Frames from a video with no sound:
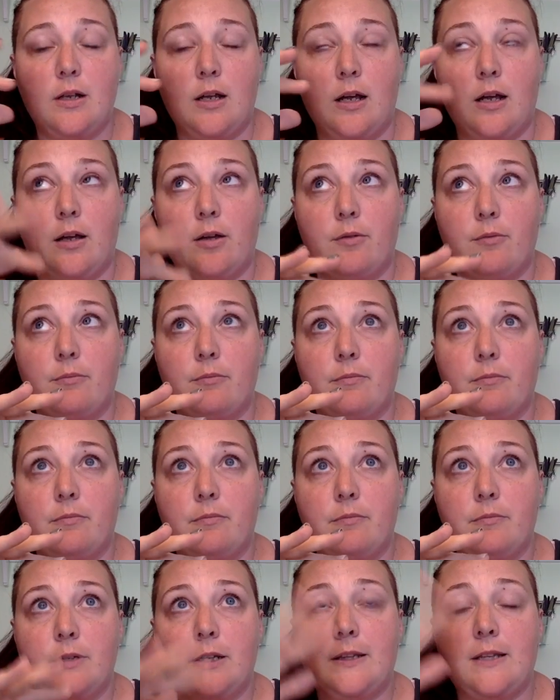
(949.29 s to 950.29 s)

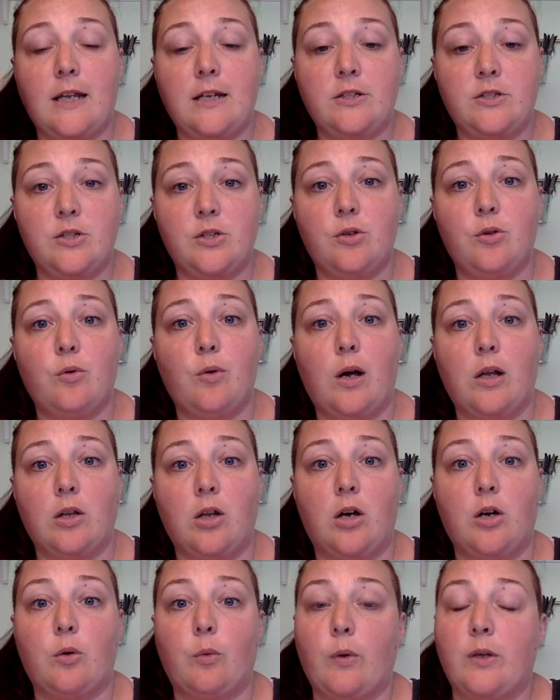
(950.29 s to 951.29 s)
that they do
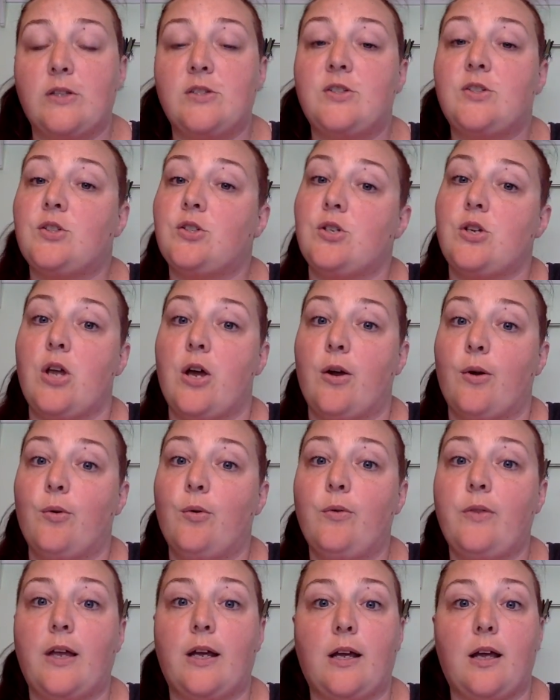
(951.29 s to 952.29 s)
along with
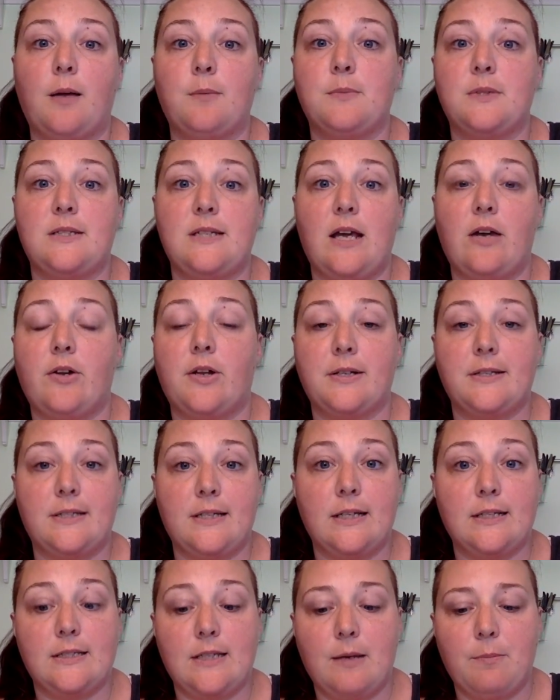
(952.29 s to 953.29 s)
snow that comes down on
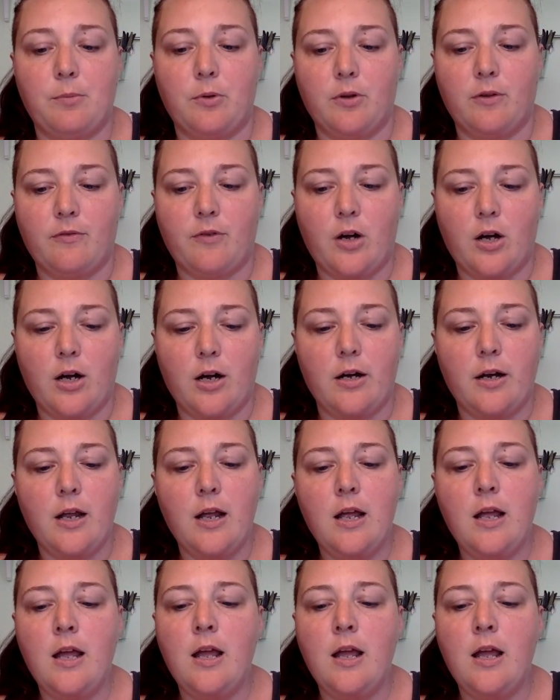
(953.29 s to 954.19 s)
Sunset Boulevard.